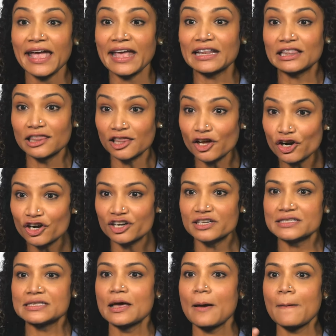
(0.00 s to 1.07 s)
it
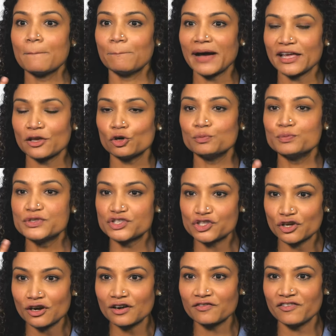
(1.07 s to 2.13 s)
learns by
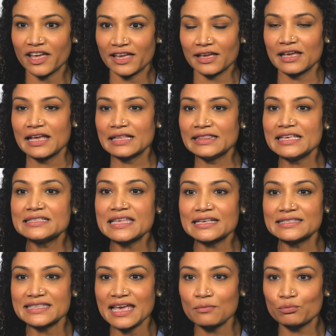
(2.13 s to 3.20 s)
observing these
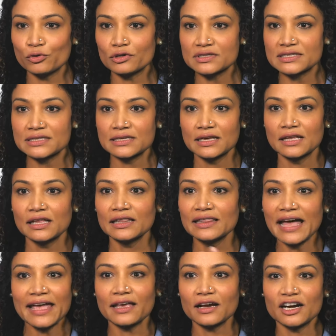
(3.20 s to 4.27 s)
examples
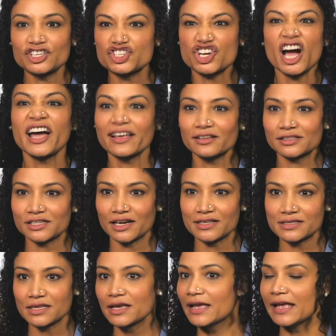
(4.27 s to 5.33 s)
like a child
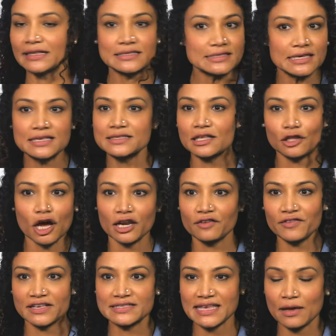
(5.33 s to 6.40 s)
does. It sees a lot
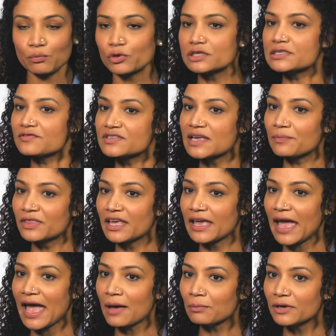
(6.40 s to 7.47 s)
of examples of
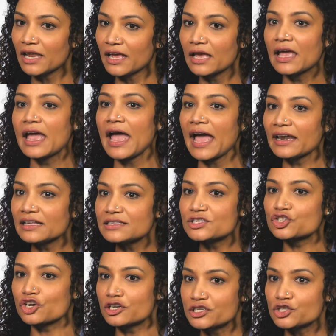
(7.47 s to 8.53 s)
something happening and it
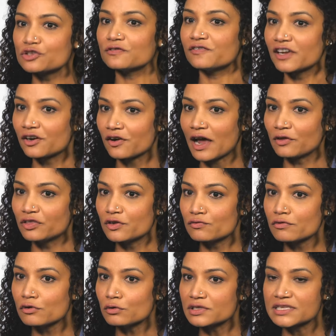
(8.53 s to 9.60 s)
starts to figure out the
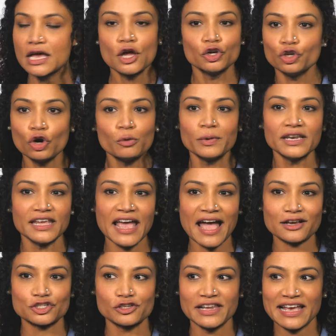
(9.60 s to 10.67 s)
rules. Nobody
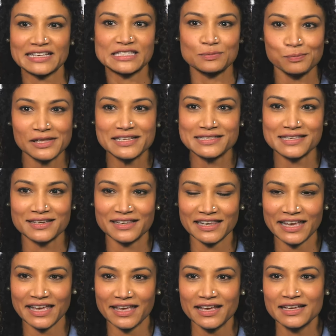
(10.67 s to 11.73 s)
actually
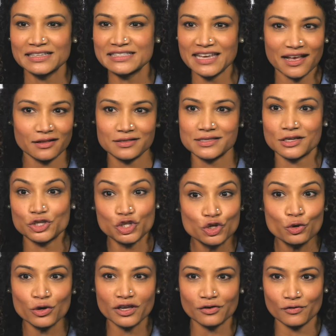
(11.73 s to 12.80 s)
explicitly tells a
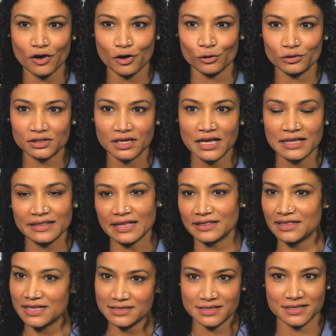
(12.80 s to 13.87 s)
two year old
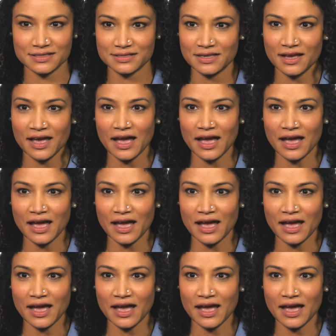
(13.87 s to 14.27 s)
that this is